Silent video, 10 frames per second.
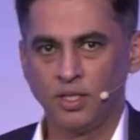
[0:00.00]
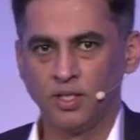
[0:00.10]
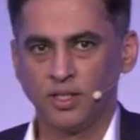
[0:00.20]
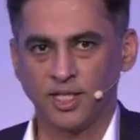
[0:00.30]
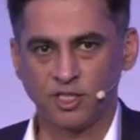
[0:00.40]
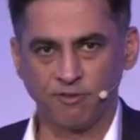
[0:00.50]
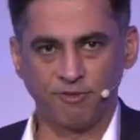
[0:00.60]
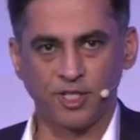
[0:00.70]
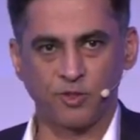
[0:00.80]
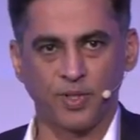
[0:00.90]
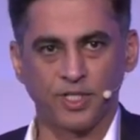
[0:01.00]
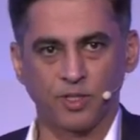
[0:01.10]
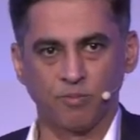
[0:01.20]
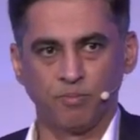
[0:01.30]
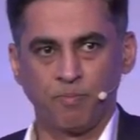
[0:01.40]
That's the first reason.
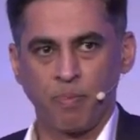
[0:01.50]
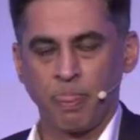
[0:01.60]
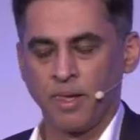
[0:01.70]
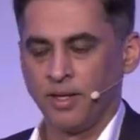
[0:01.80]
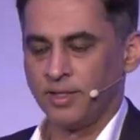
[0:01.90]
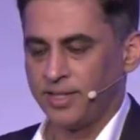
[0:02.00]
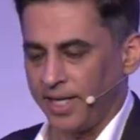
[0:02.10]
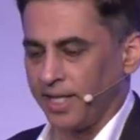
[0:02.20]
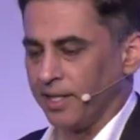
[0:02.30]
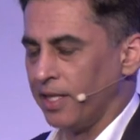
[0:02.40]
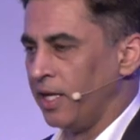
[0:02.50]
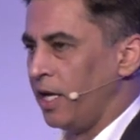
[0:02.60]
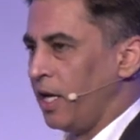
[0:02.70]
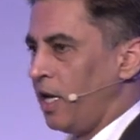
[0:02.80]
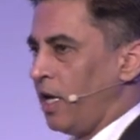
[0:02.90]
Second,
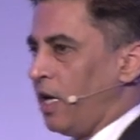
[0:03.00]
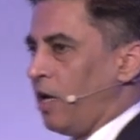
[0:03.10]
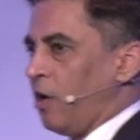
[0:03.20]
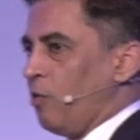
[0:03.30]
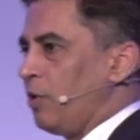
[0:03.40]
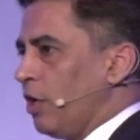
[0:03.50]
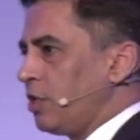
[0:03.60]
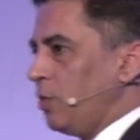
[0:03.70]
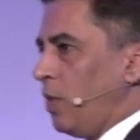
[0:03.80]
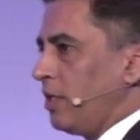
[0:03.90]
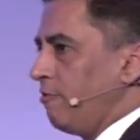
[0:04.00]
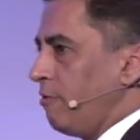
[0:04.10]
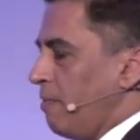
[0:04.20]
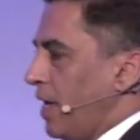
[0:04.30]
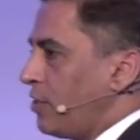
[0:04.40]
we also want
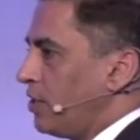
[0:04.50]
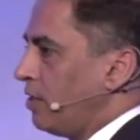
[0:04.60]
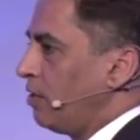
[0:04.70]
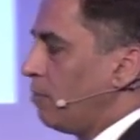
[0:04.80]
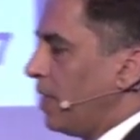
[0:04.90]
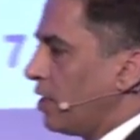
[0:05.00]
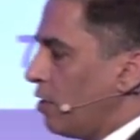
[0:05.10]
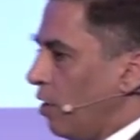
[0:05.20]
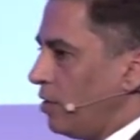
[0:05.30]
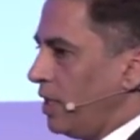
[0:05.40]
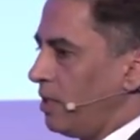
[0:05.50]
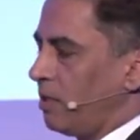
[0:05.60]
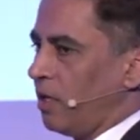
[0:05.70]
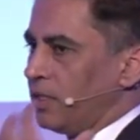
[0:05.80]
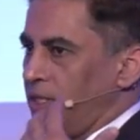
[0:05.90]
information to be encoded,
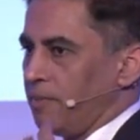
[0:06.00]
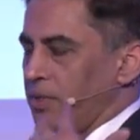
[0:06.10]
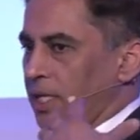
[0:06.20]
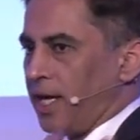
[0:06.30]
concepts and